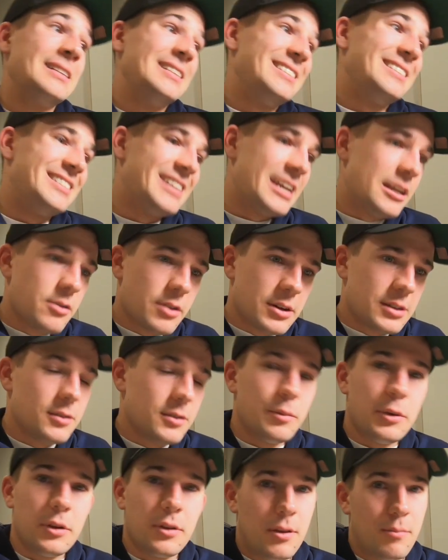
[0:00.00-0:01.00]
Decreases a
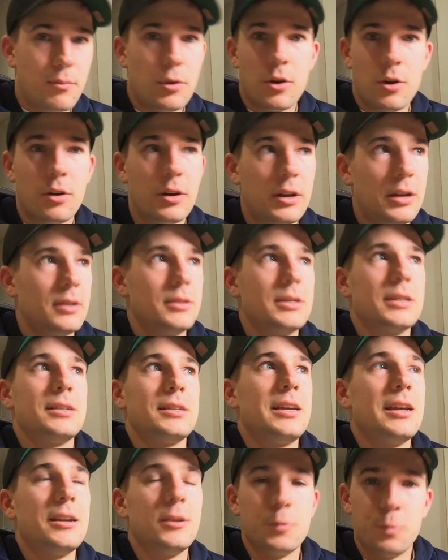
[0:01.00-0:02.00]
bit of the monotony. It doesn't
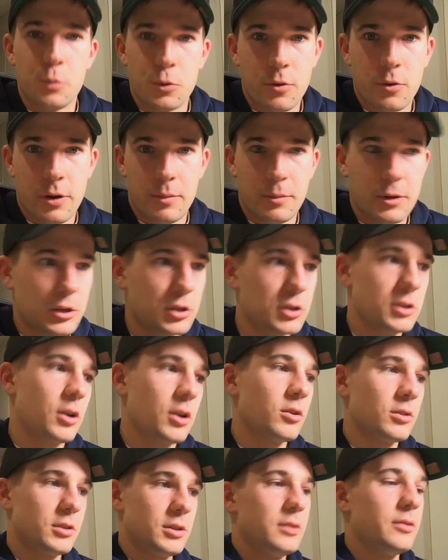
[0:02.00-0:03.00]
get as boring because you
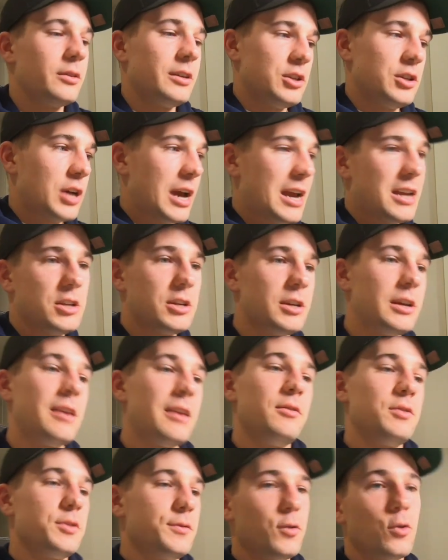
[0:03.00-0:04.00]
constantly change it.
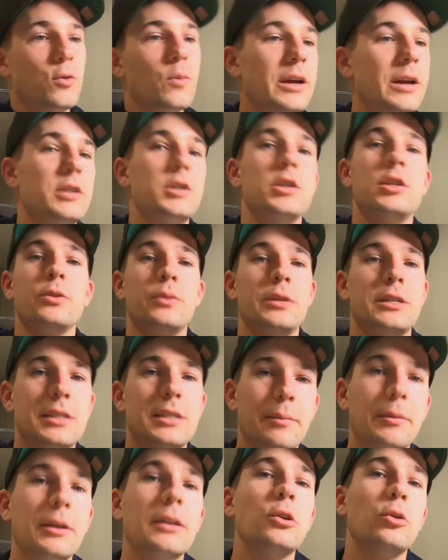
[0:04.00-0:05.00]
Each 4 weeks, you're doing
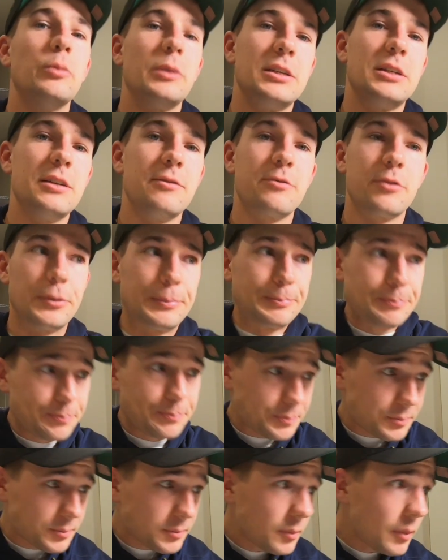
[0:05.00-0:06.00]
something a little bit different.
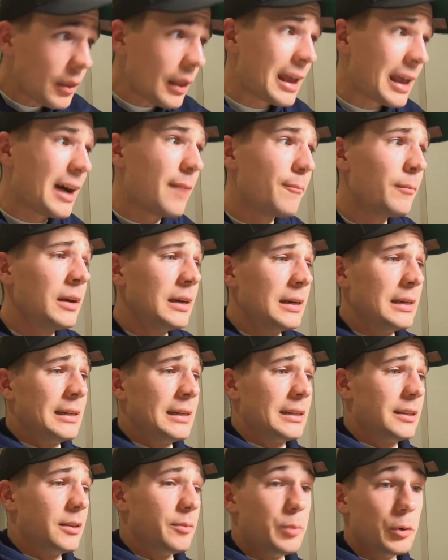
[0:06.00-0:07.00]

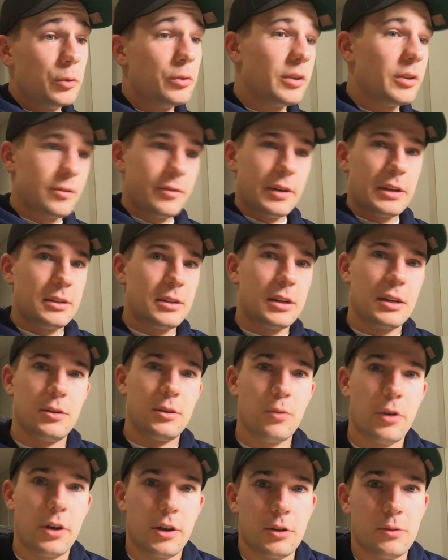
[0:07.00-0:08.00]
The building effects start to
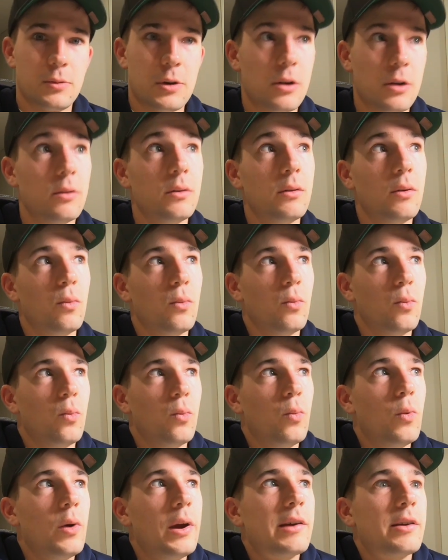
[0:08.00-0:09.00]
work as well.
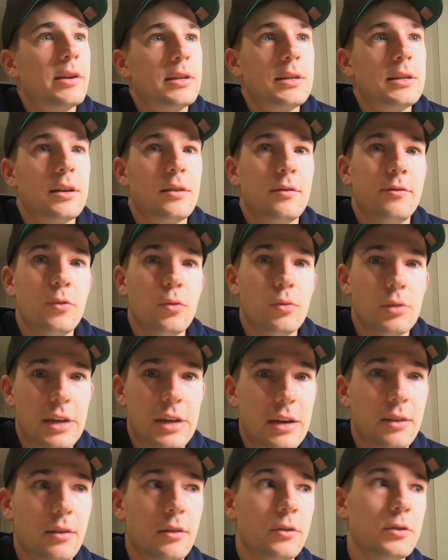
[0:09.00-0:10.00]
Where it started to fall
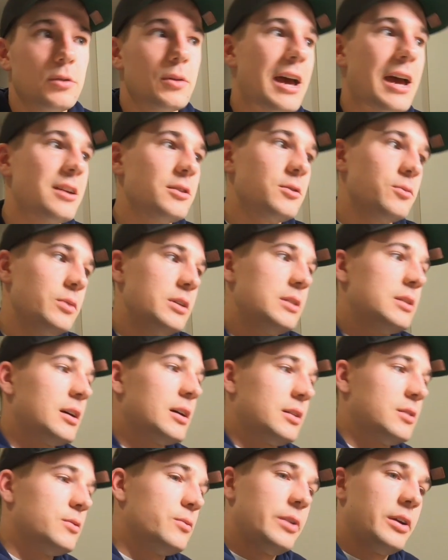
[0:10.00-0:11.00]
down, though, is as we
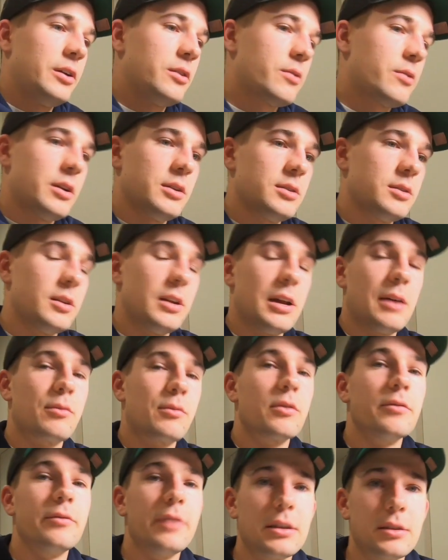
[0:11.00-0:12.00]
start to increase the number
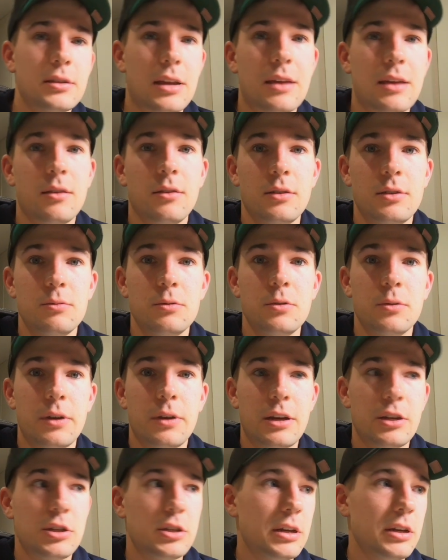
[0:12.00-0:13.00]
of events that athletes are doing
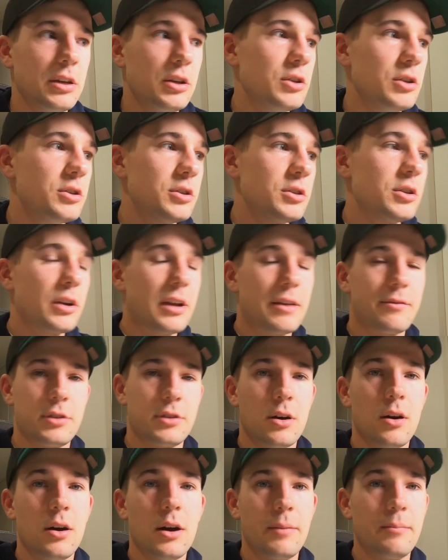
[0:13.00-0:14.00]
each year, you just don't have
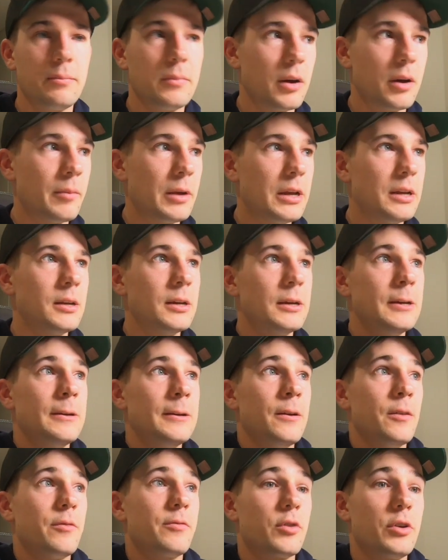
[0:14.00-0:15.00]
time. I mean,
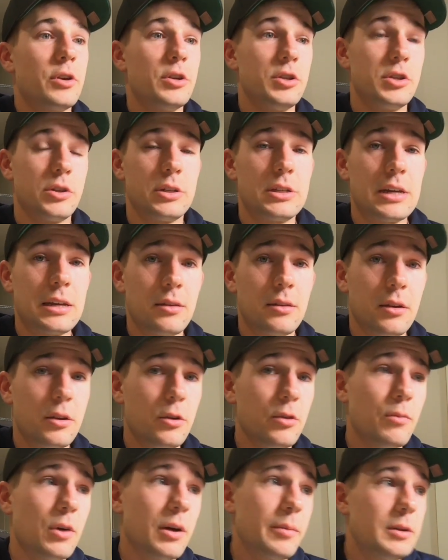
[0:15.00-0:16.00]
for an endurance athlete
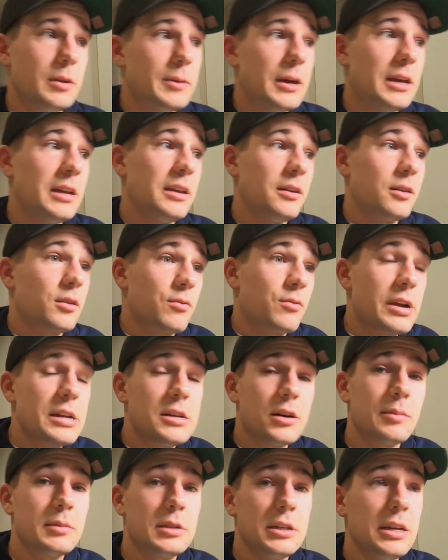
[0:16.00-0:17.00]
who might be peaking 3
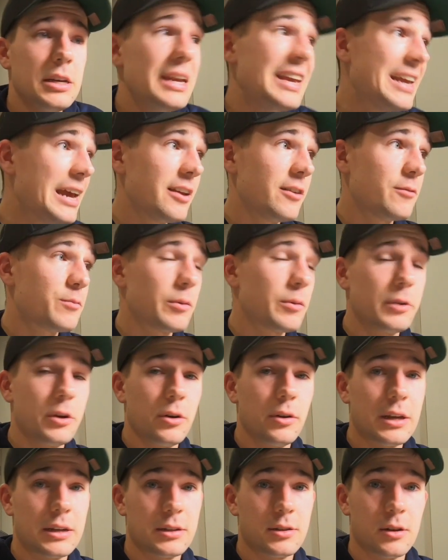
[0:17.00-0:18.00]
times a year, yeah, you've probably
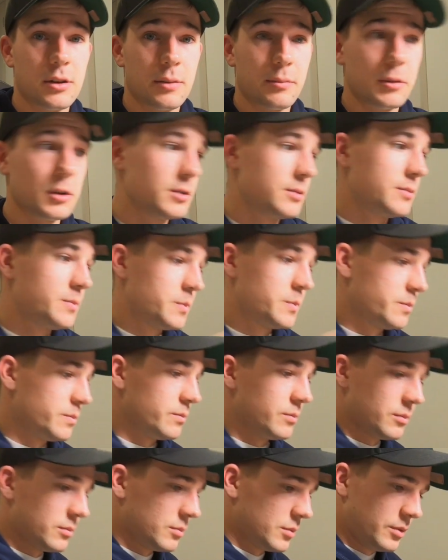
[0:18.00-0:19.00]
got that time, because
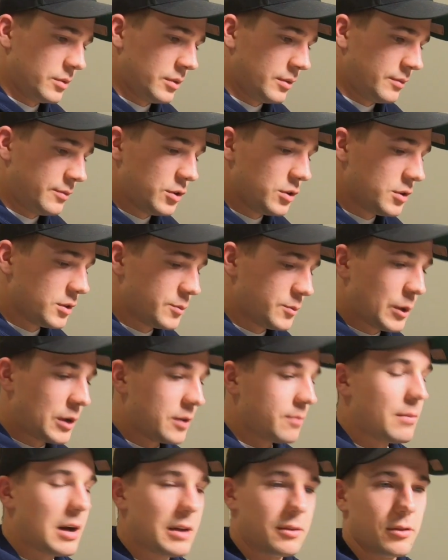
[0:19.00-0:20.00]
if you can spend a
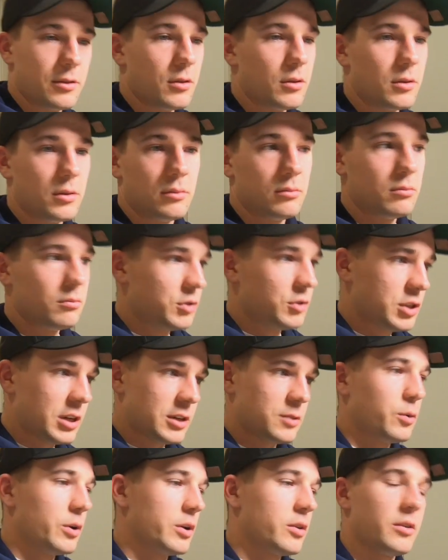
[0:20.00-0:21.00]
month on
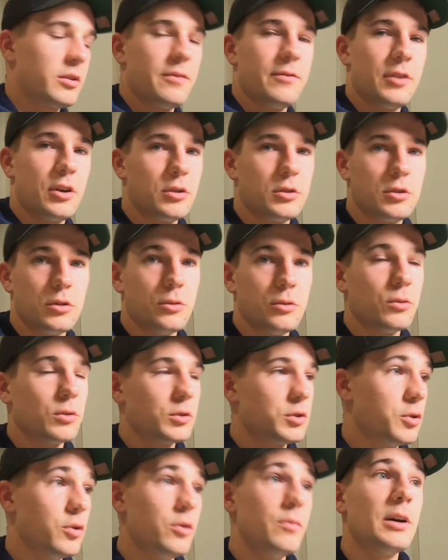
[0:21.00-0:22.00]
just working on your VO2, or
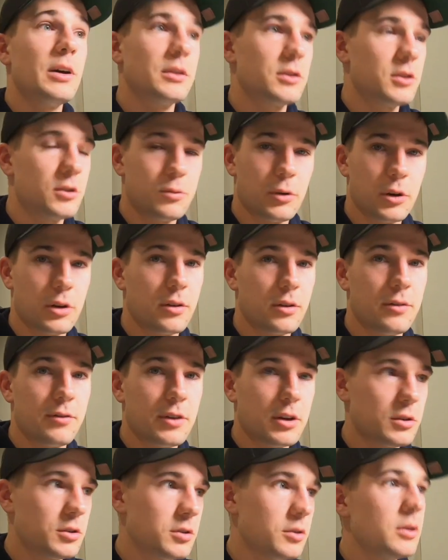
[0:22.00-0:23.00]
2 months just working on
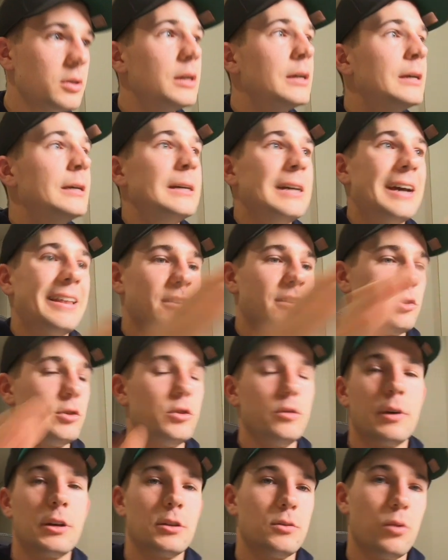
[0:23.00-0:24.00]
your VO2, and then
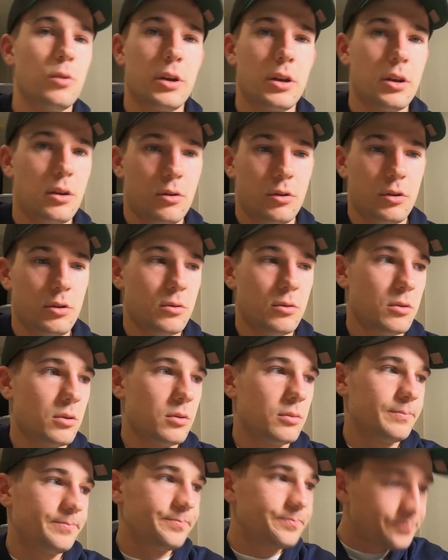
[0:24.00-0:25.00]
2 months working on
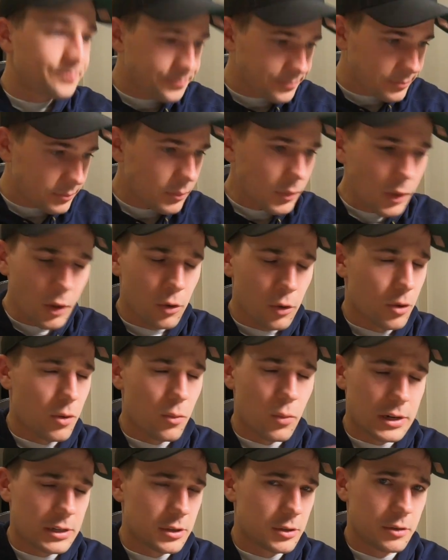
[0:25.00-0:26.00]
your, or
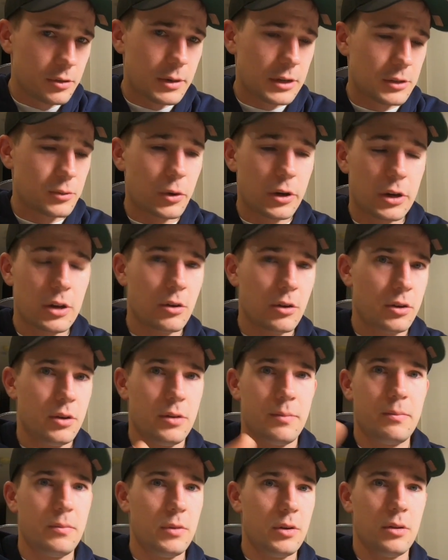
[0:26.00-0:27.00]
1 to 2 months working on
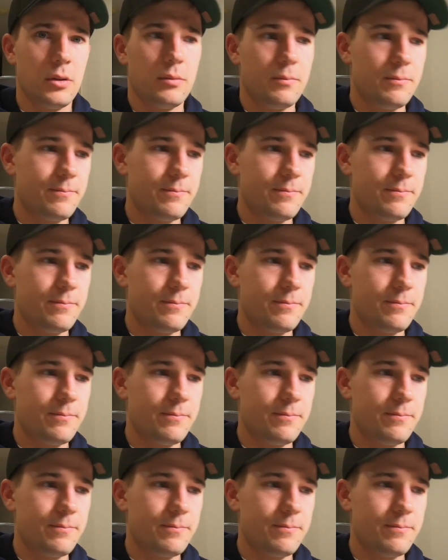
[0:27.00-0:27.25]
your